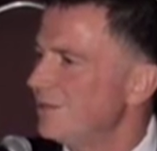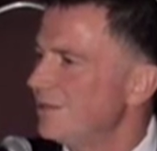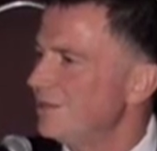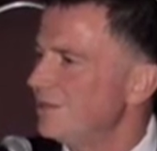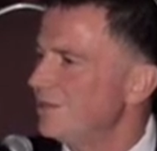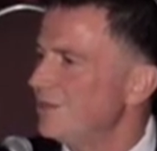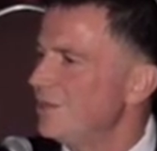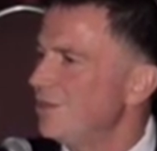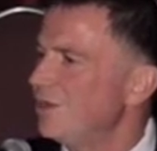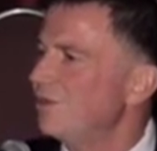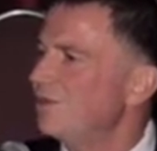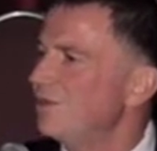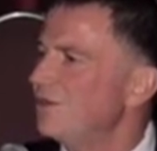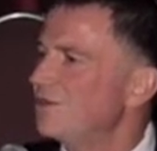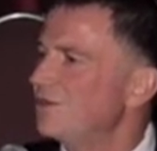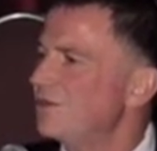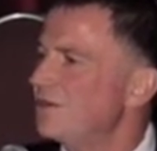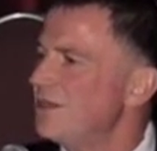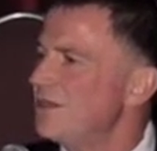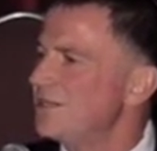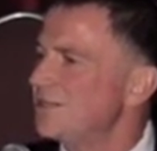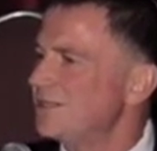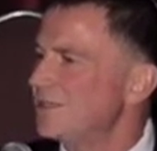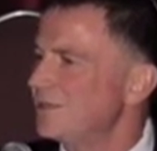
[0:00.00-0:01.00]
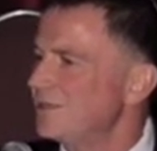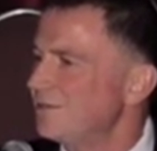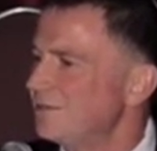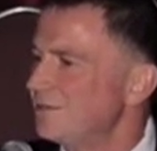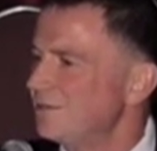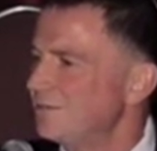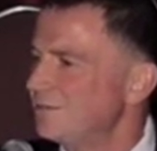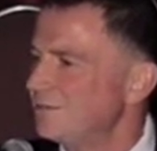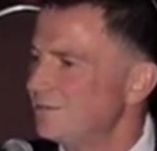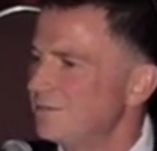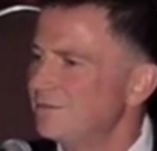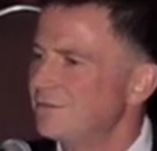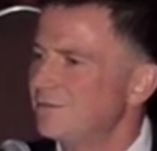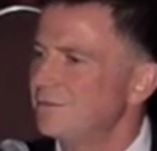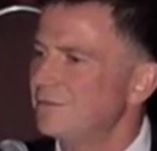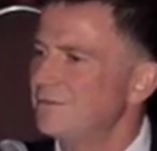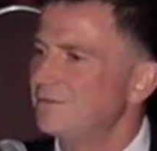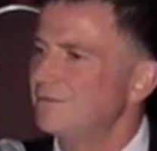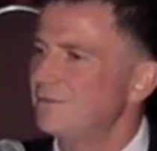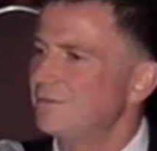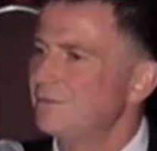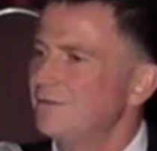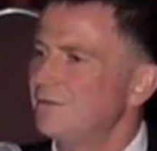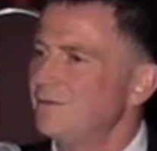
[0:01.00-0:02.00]
The only reason
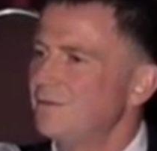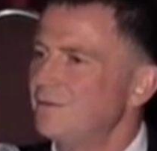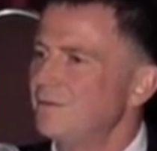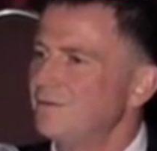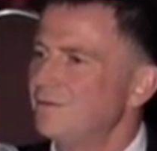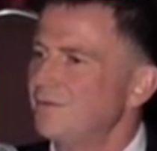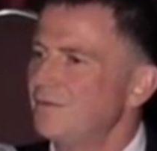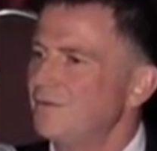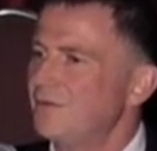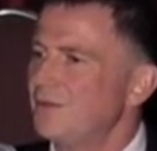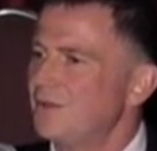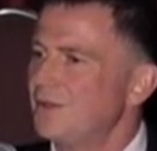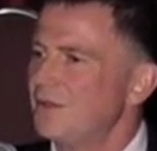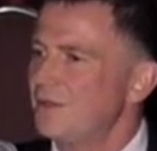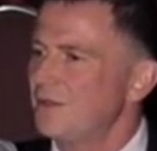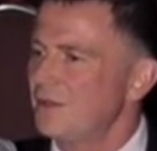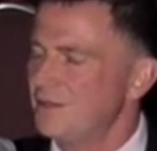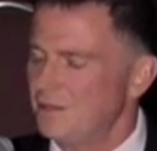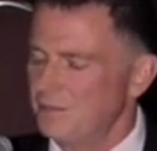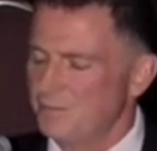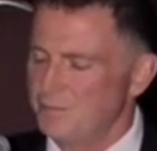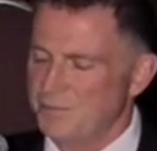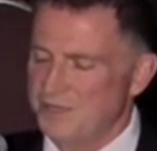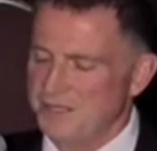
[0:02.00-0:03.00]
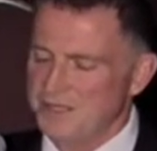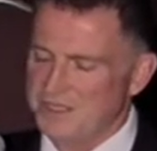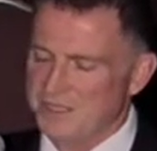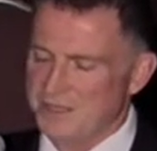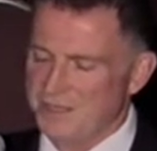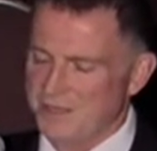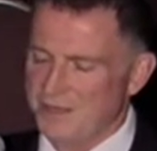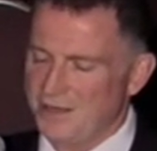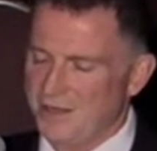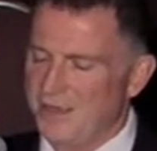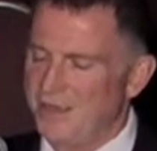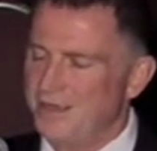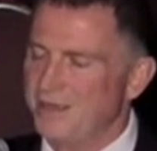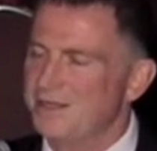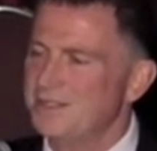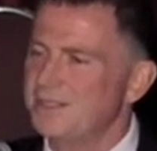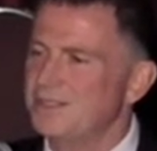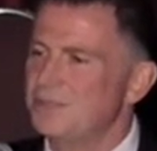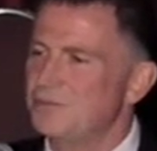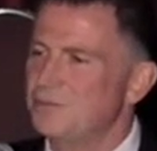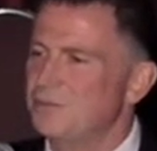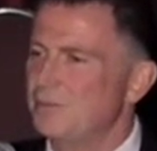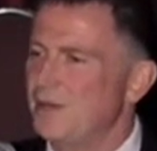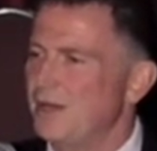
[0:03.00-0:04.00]
for the prison guards
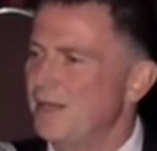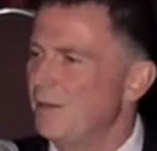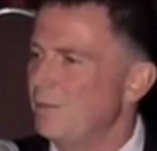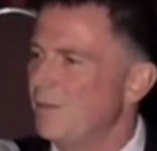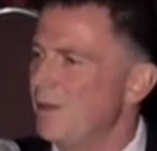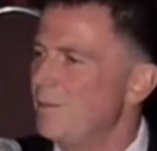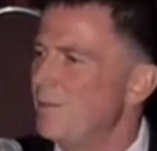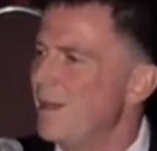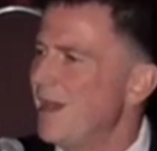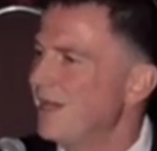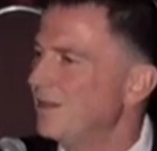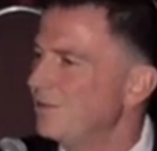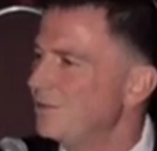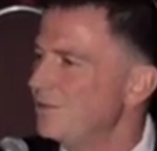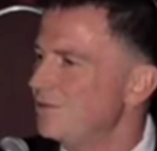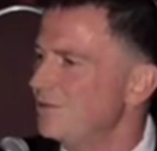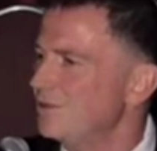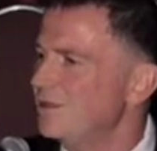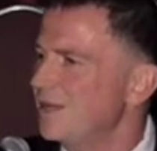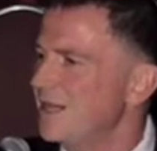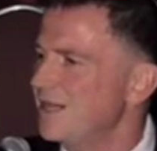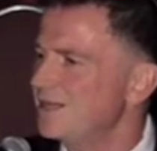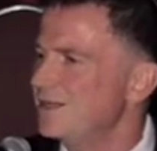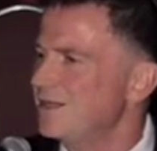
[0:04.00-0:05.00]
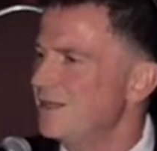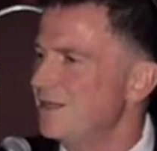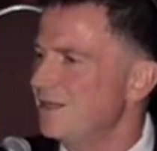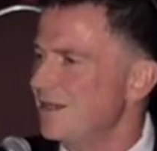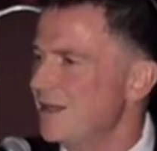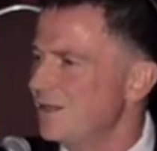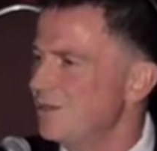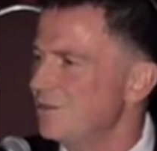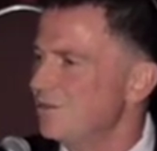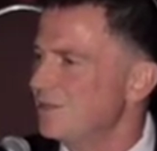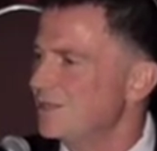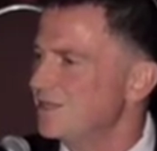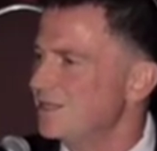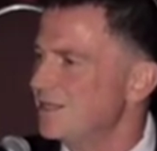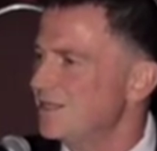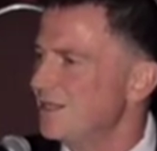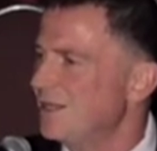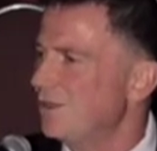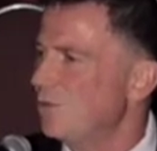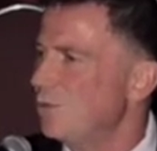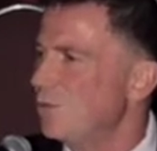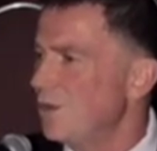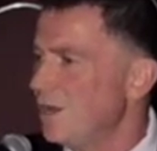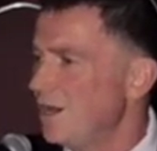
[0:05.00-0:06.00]
to bring me back to the regular
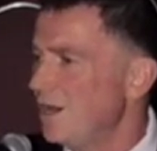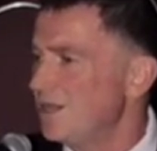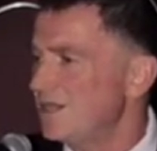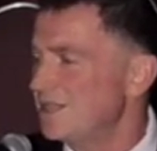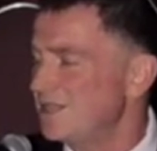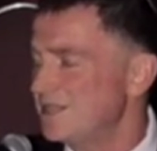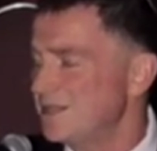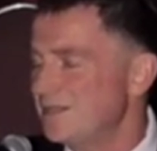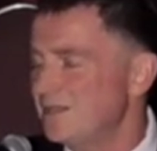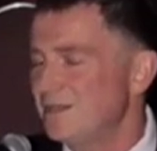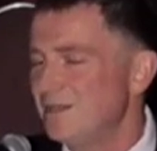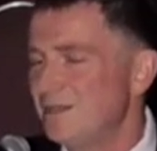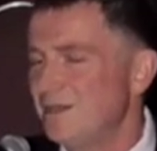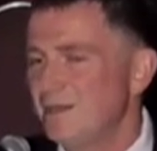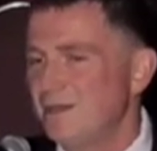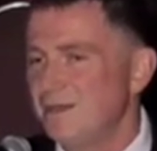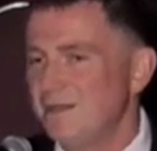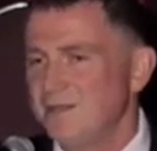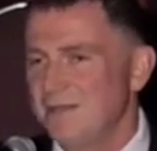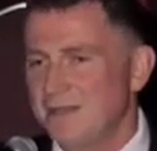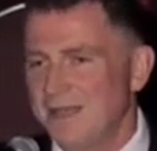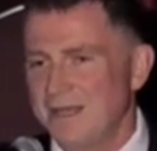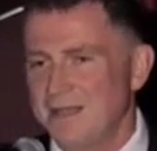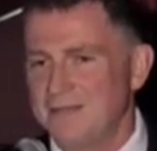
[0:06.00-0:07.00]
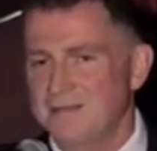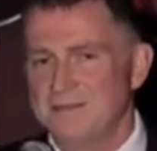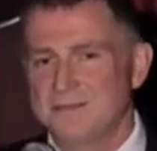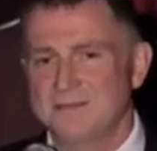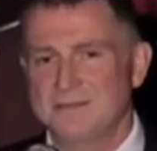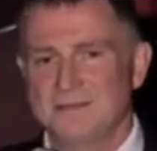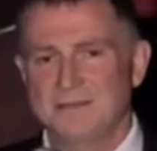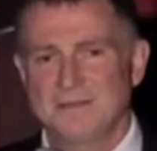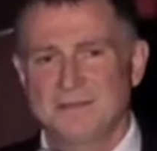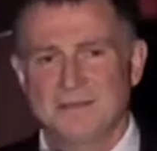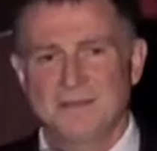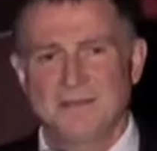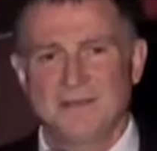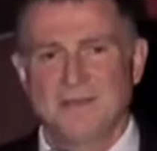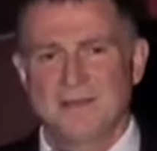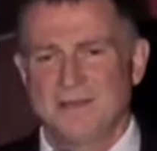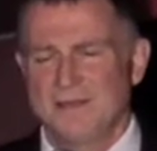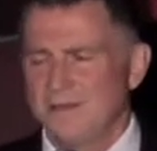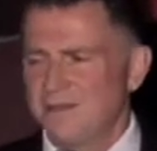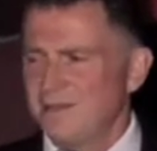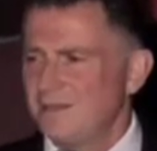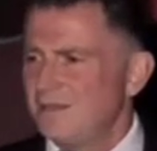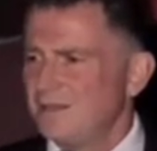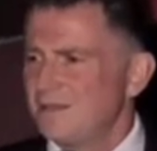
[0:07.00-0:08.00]
cell was that,
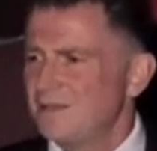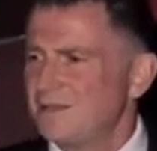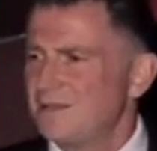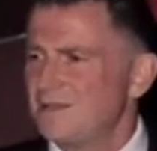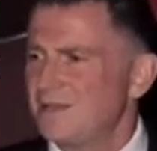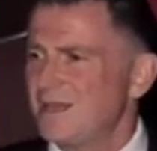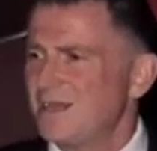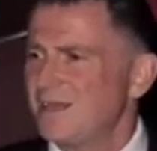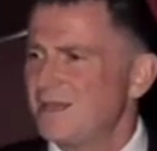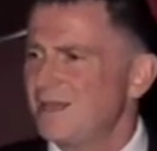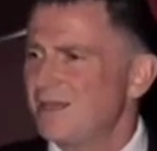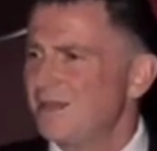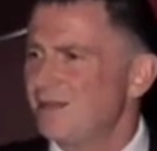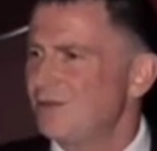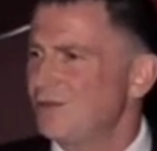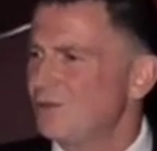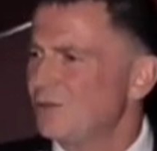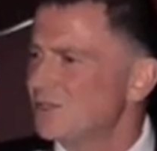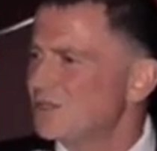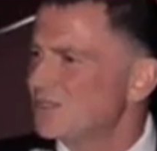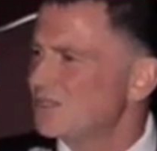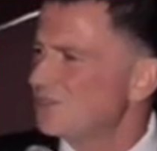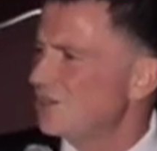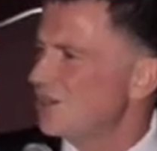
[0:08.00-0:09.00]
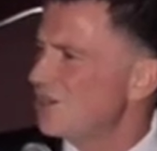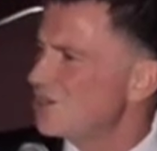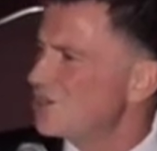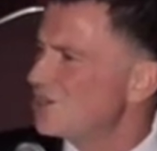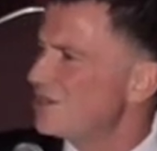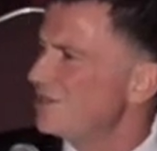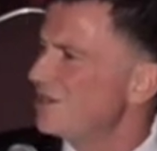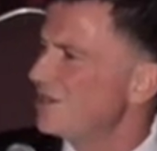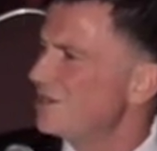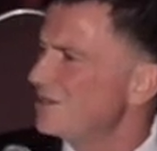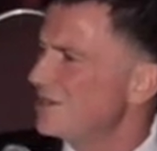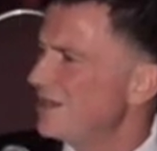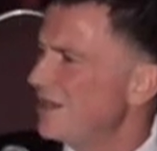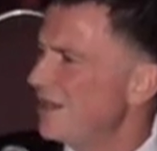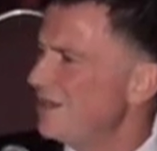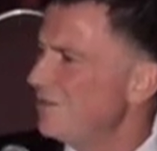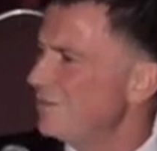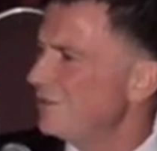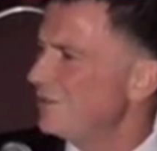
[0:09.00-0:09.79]
taking into consideration the time